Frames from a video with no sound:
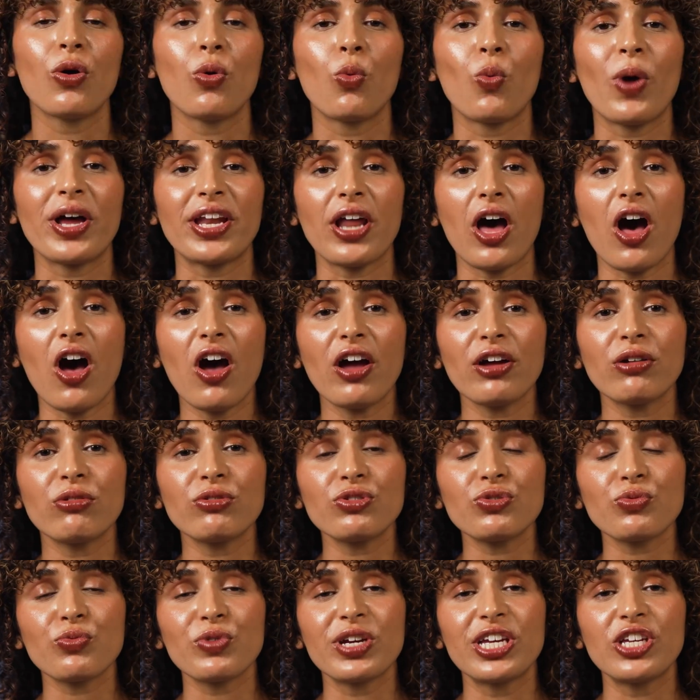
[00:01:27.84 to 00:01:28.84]
When
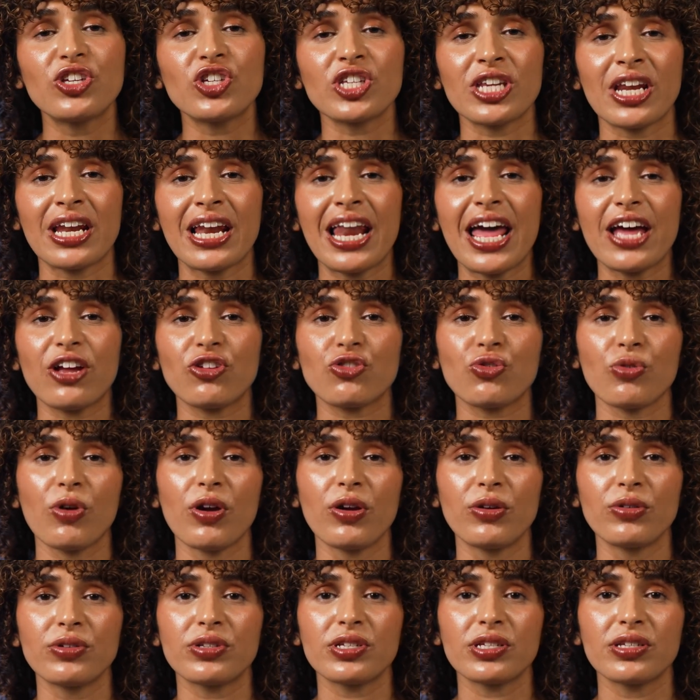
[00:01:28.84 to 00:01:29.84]
ions reach an
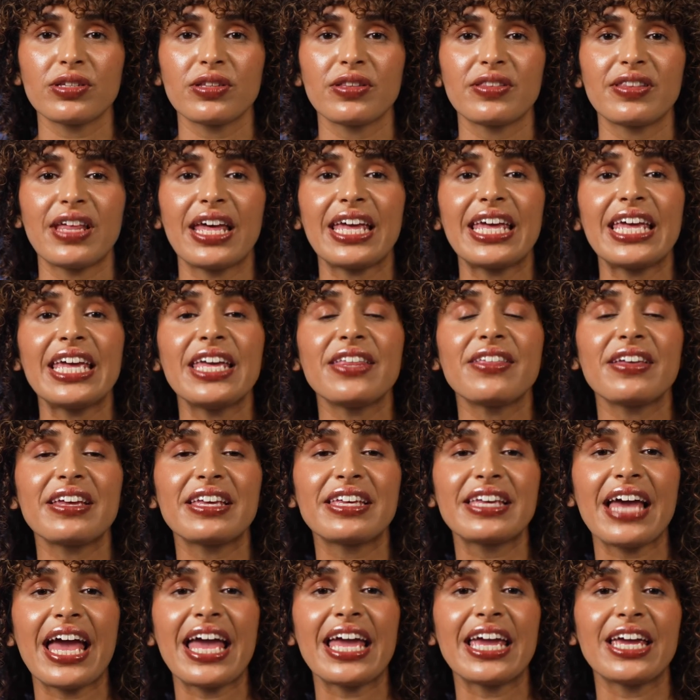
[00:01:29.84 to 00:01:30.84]
electrode, they either
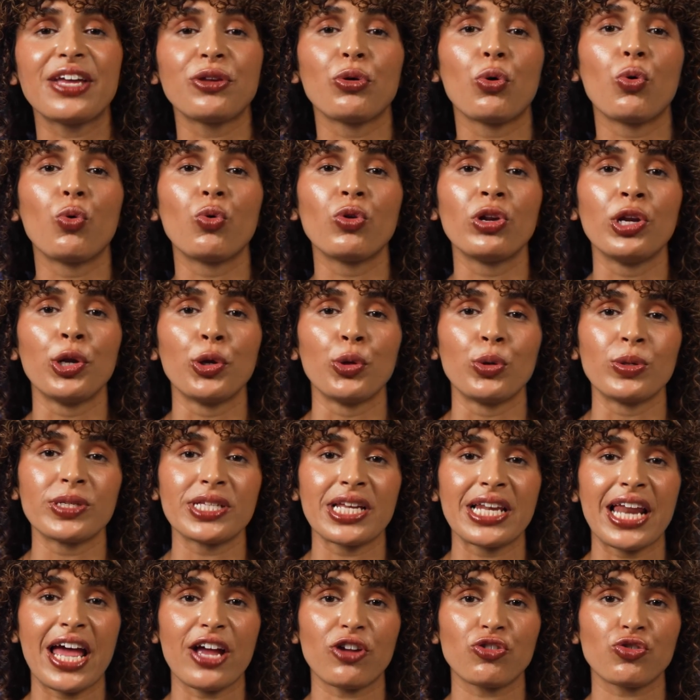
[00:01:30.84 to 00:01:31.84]
gain or lose
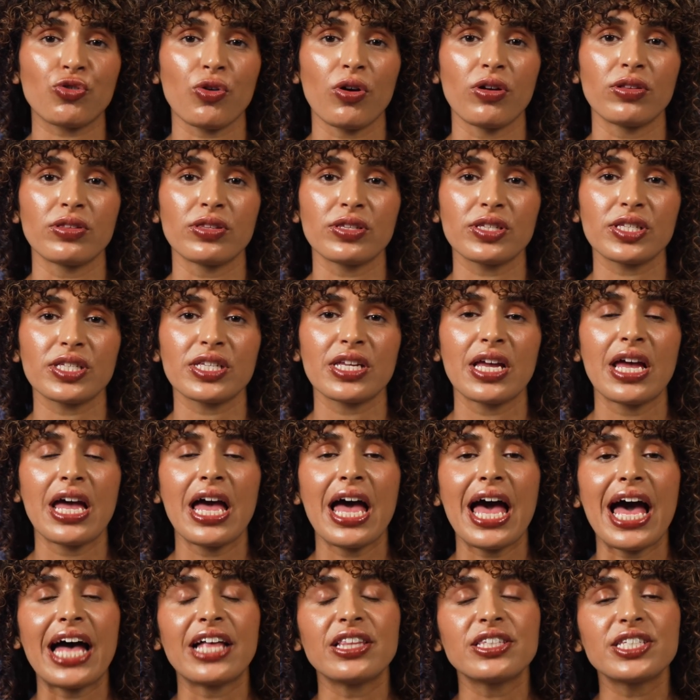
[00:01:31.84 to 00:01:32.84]
electrons
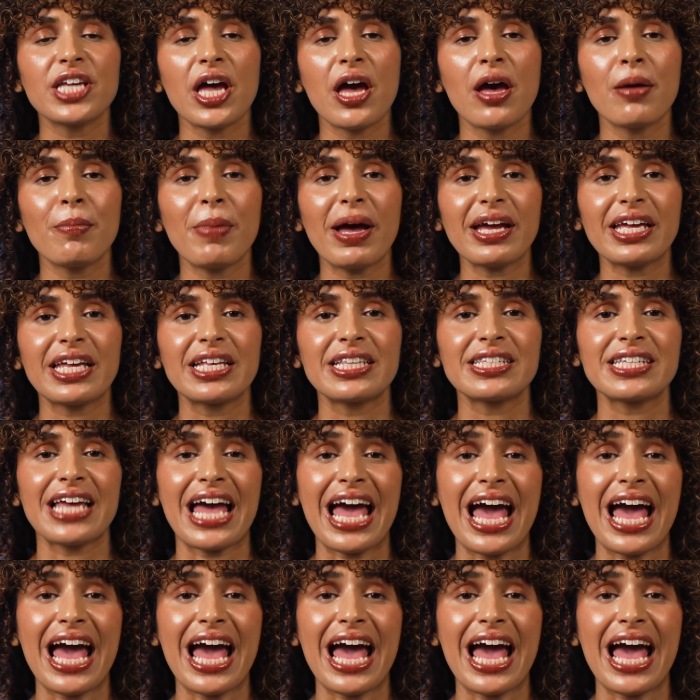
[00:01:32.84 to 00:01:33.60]
and turn back into